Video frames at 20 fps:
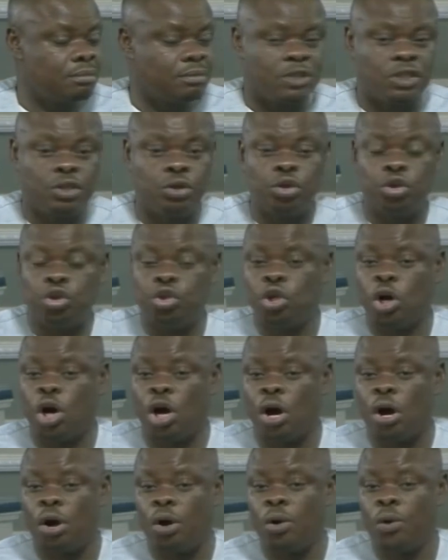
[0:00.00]
You
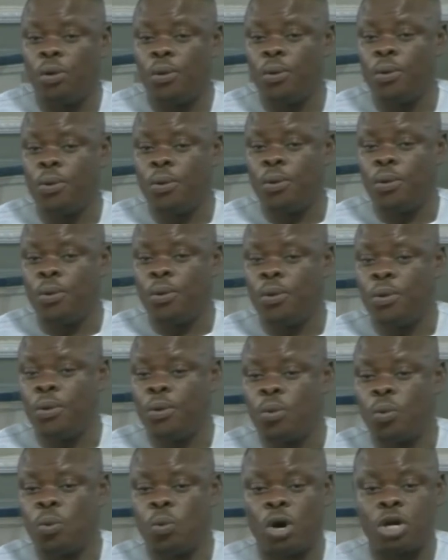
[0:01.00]
know
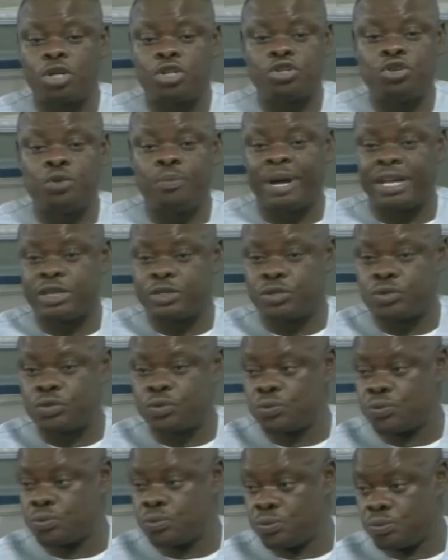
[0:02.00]
what you must
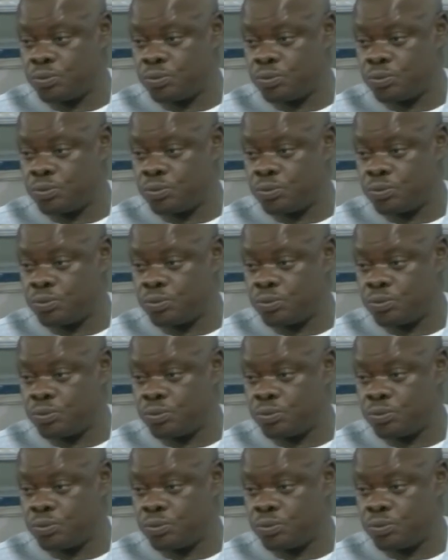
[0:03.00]
do,